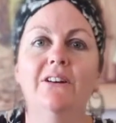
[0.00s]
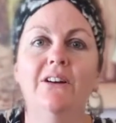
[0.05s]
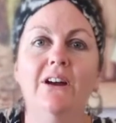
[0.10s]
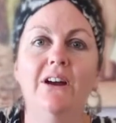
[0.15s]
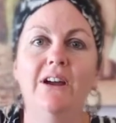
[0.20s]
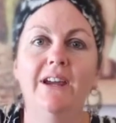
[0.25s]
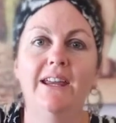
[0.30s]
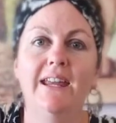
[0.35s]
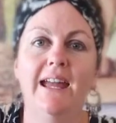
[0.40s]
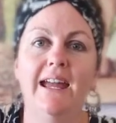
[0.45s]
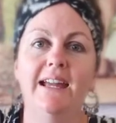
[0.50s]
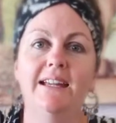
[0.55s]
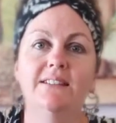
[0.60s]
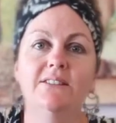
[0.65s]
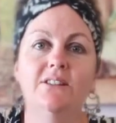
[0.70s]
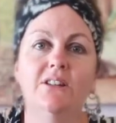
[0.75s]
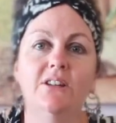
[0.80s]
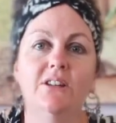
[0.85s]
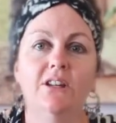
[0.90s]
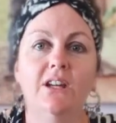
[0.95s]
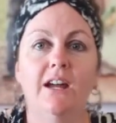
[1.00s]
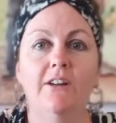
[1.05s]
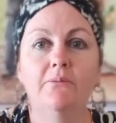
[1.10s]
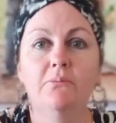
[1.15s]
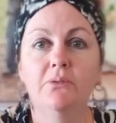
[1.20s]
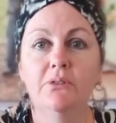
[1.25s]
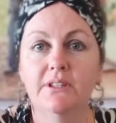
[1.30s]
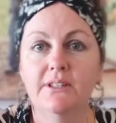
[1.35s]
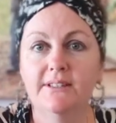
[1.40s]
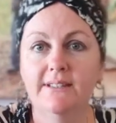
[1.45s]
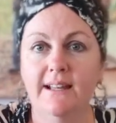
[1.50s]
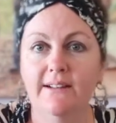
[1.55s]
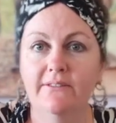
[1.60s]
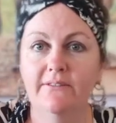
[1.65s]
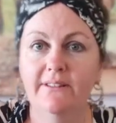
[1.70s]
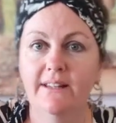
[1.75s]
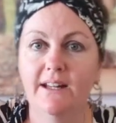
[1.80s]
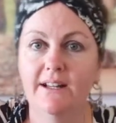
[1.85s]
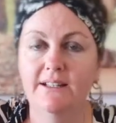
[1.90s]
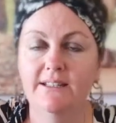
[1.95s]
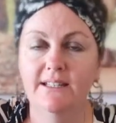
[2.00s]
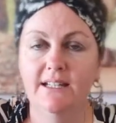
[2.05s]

Okay, so I've put the sunflower